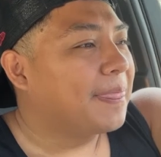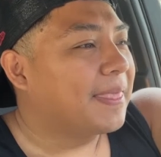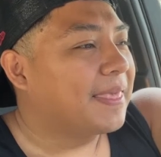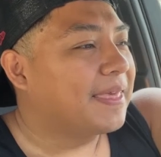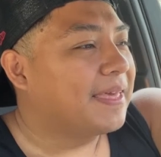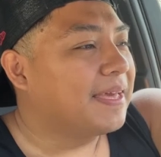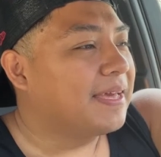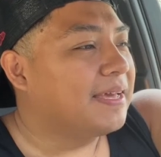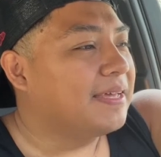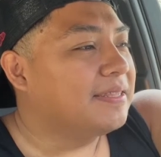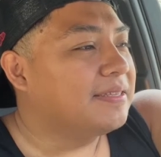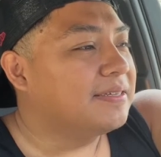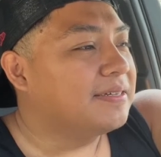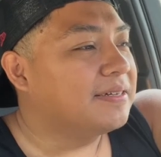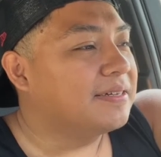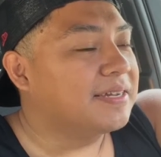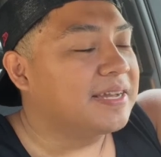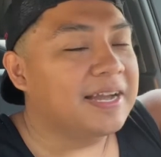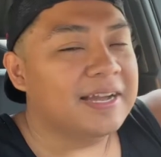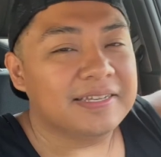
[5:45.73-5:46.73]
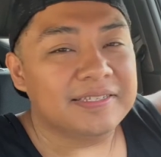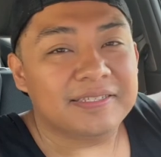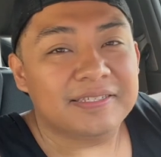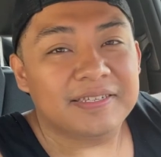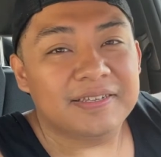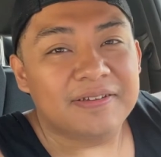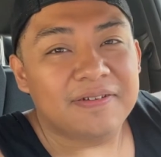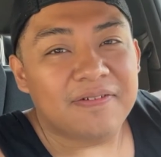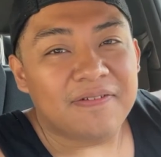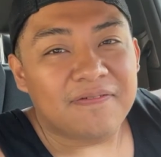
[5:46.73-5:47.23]
And guys,
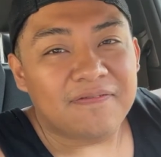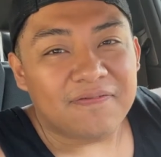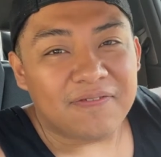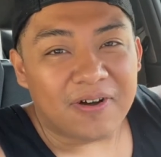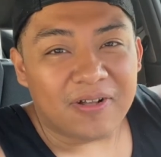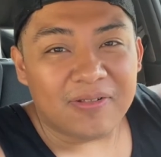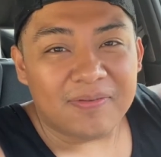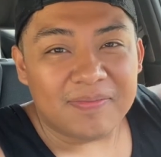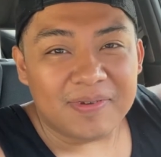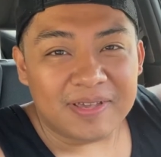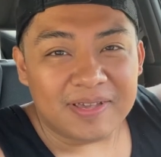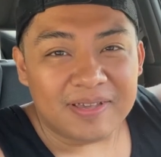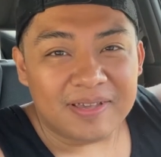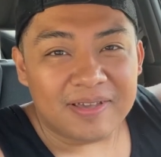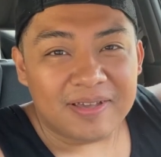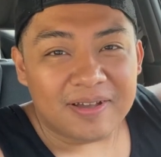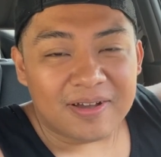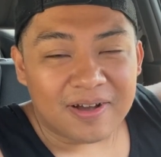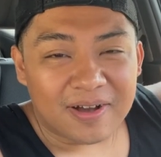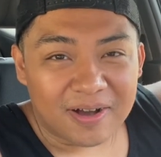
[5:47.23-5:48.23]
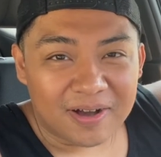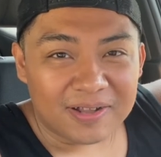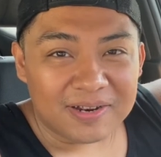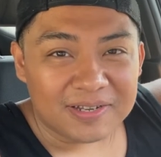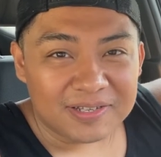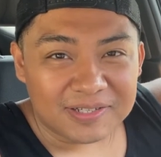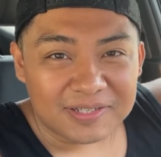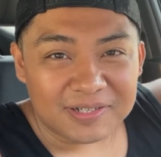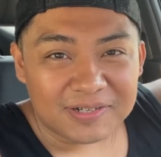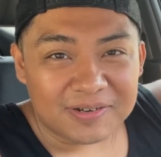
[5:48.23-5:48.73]
follow me on
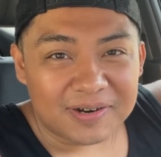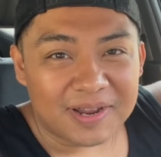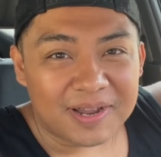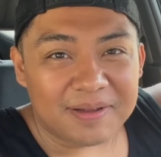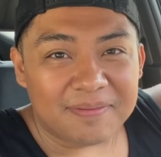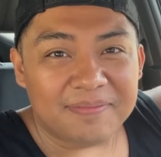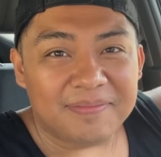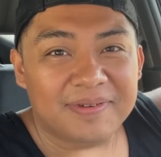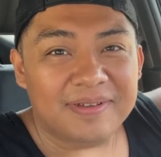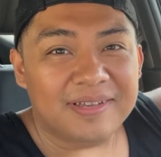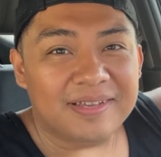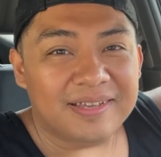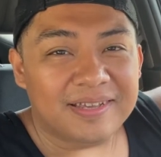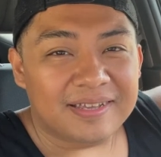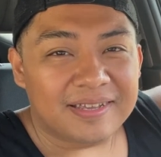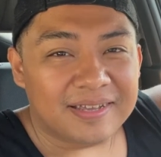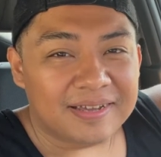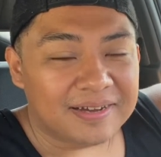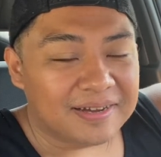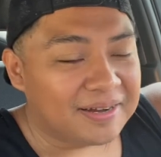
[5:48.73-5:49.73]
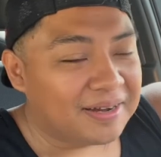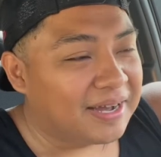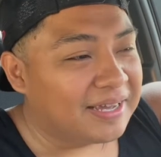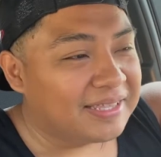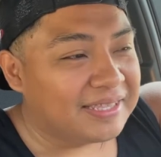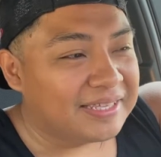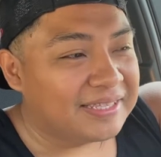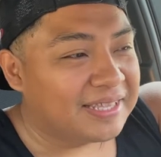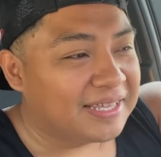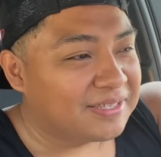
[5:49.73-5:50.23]
Instagram. I
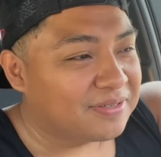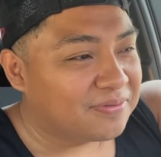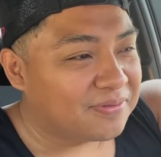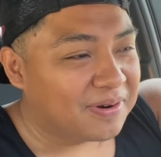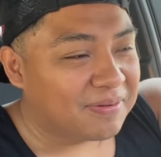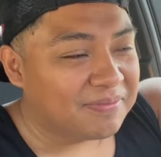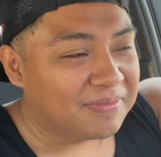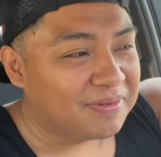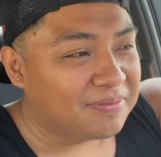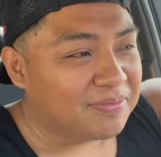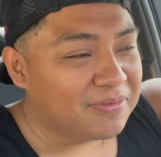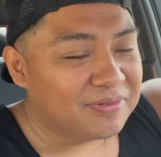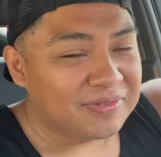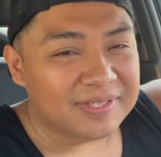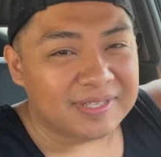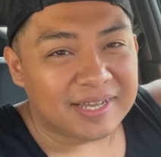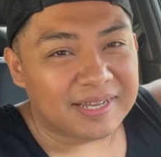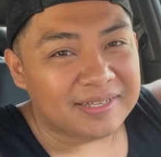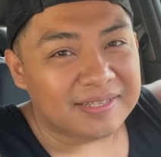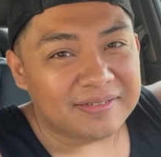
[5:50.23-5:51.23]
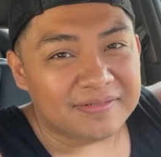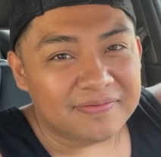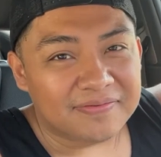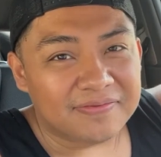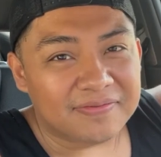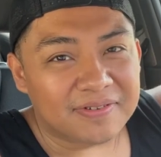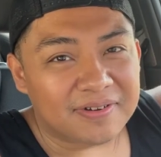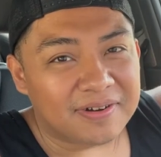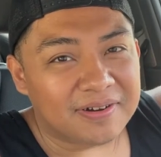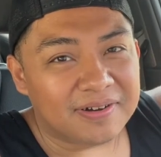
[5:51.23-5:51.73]
think that's where I'm the most active
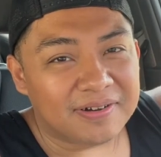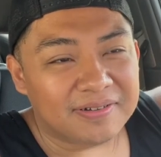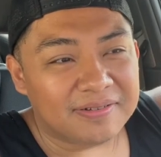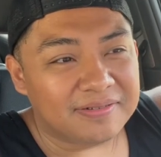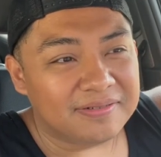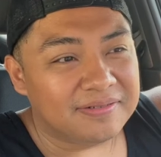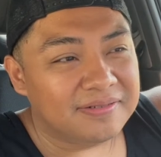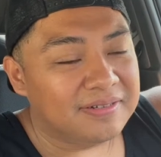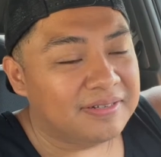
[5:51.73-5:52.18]
on.